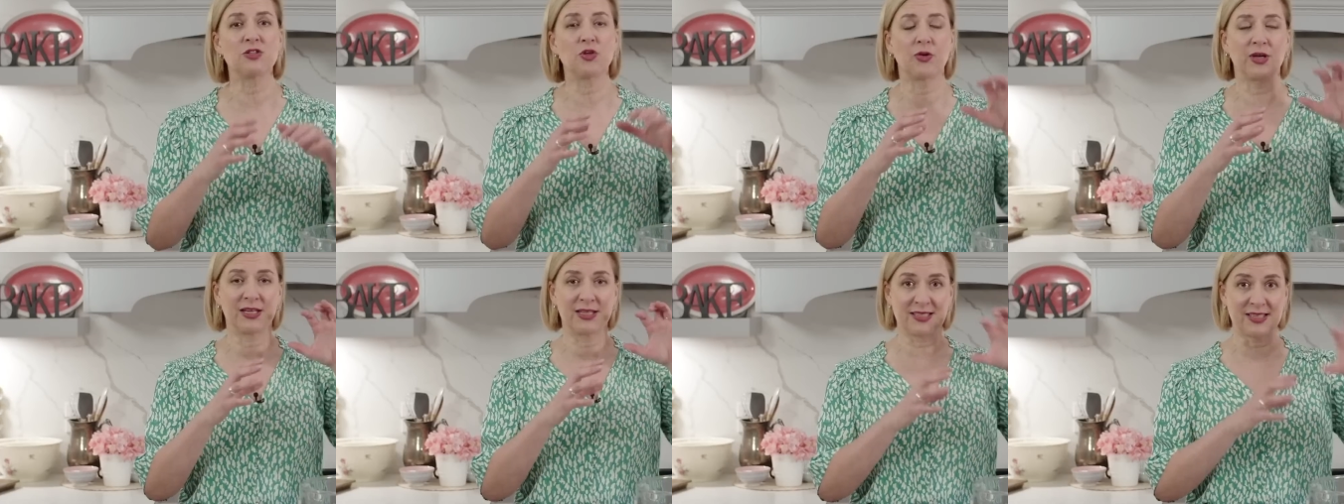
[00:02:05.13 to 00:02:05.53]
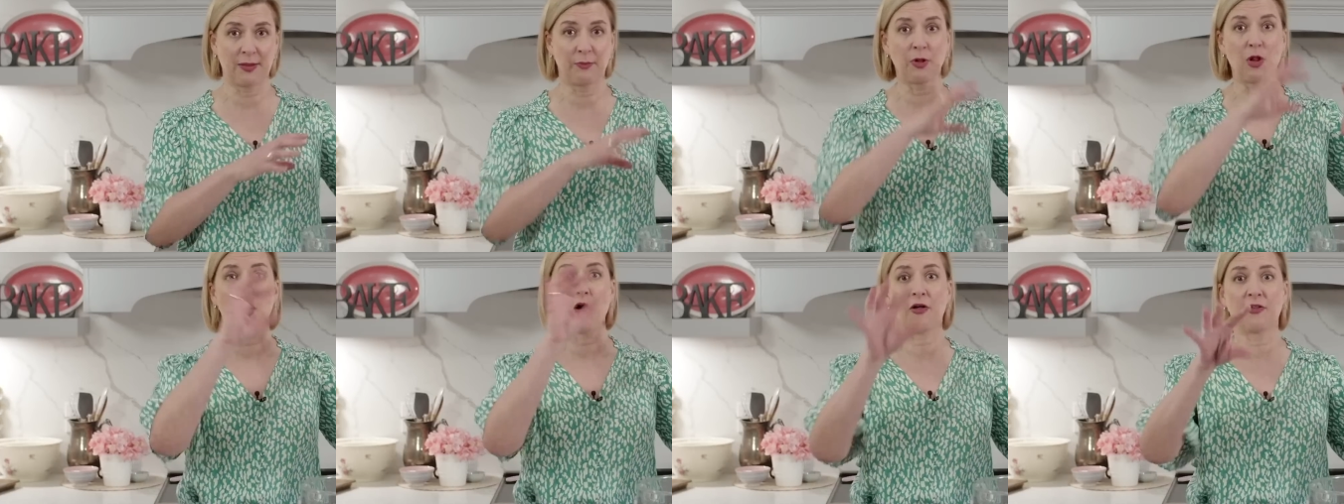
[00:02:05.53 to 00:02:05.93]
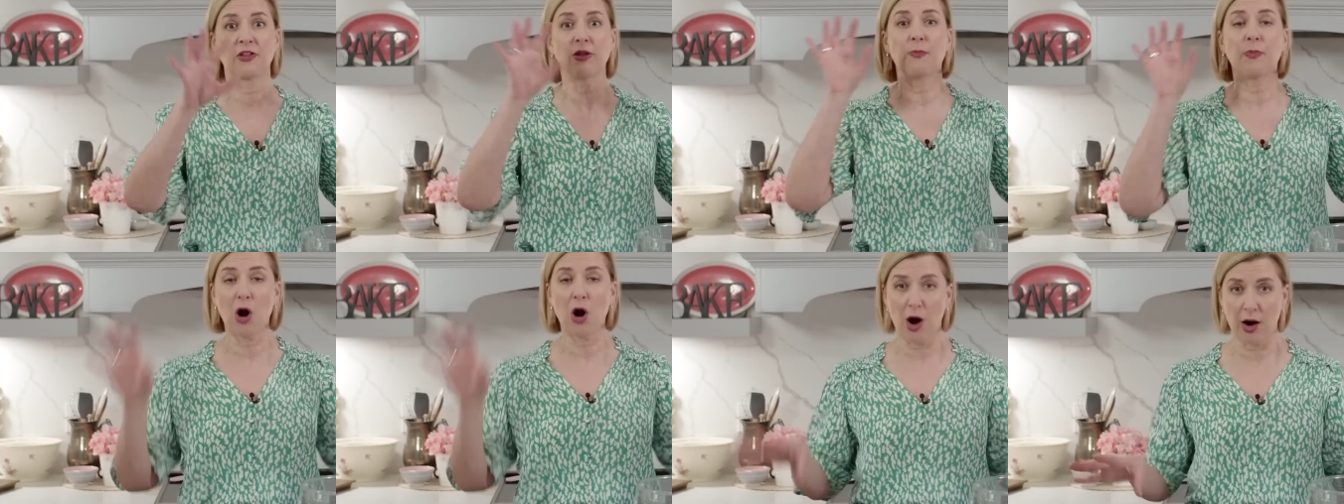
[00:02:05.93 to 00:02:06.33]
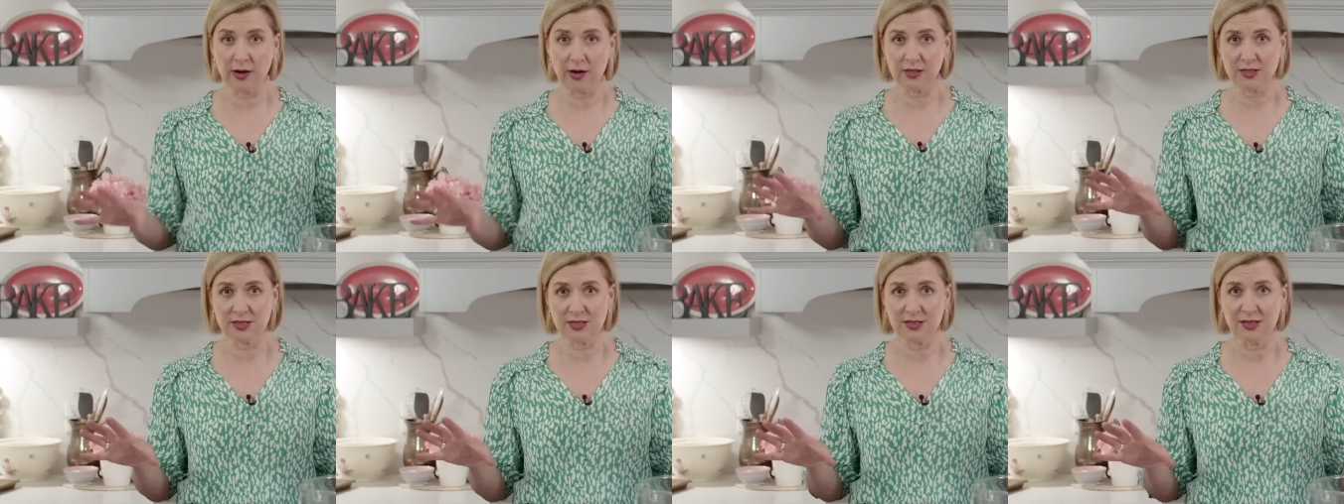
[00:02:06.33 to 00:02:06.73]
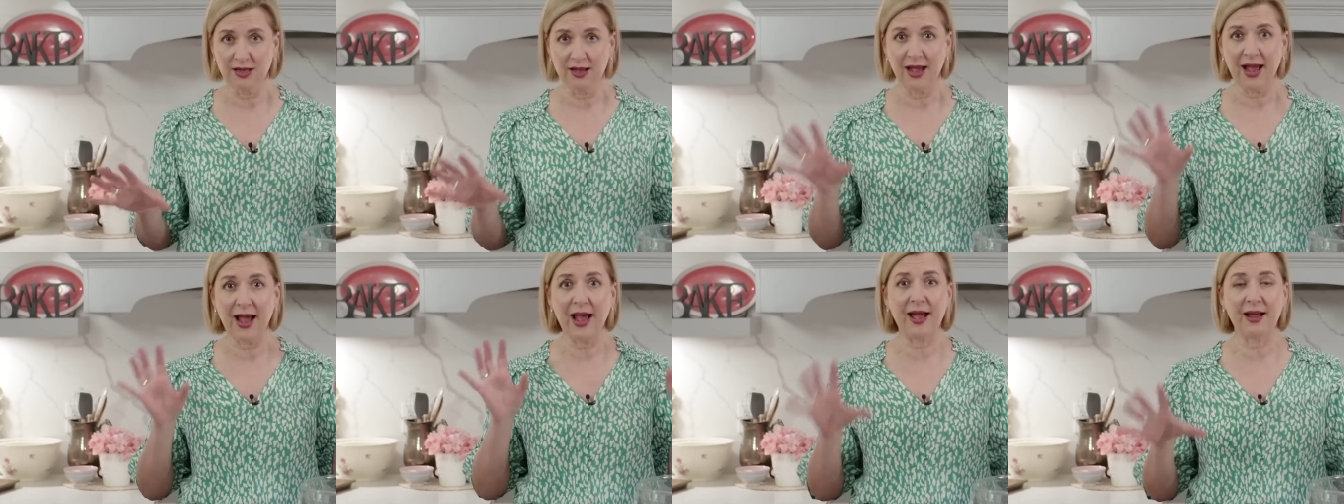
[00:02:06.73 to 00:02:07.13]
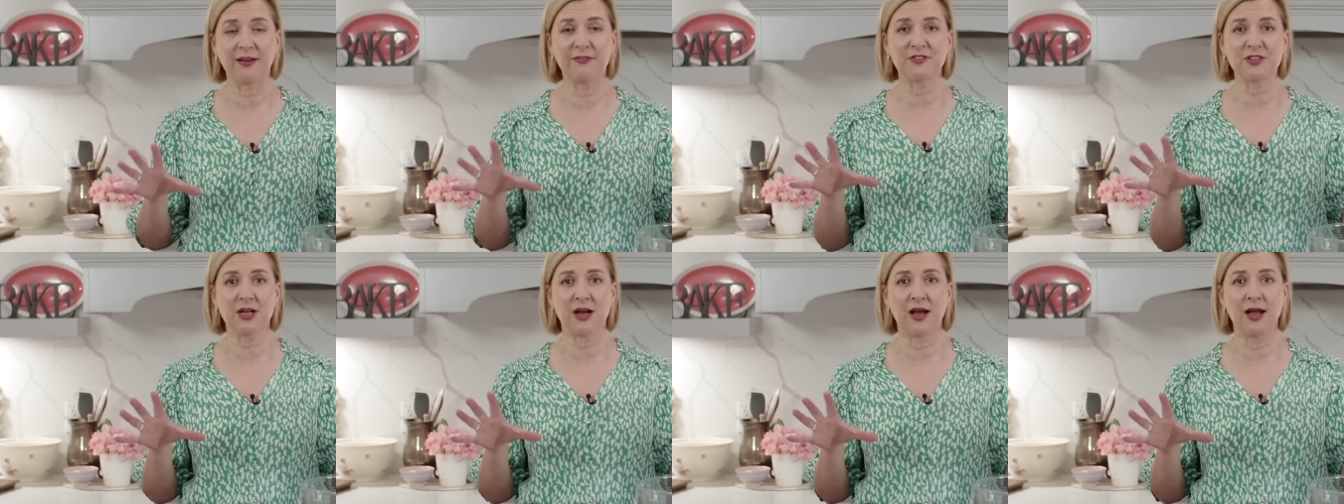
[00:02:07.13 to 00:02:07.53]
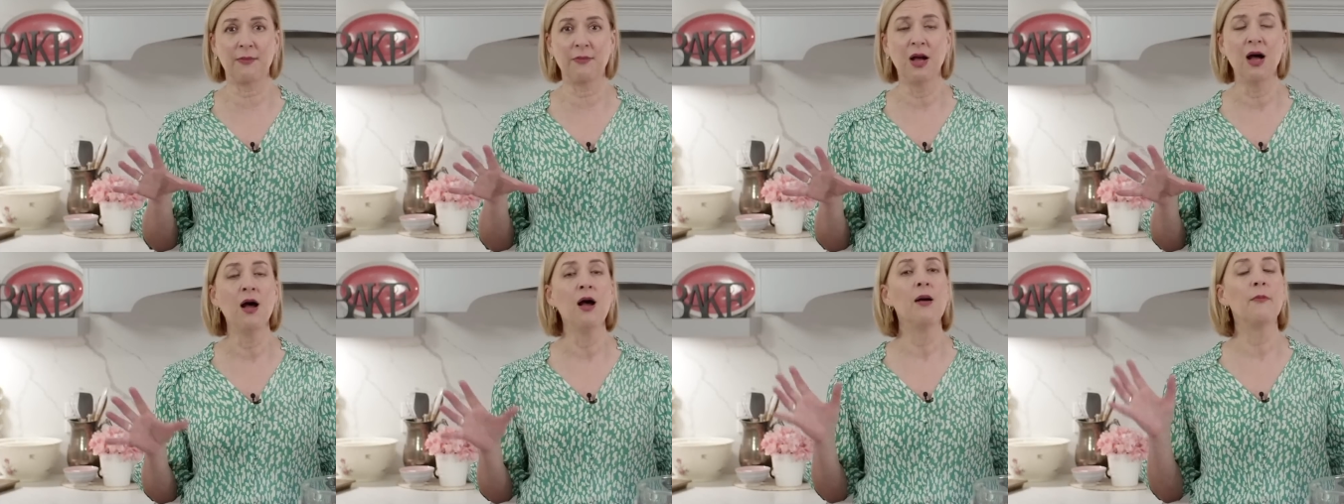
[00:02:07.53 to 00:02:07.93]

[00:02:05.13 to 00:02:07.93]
you can assemble all the parts ahead of time,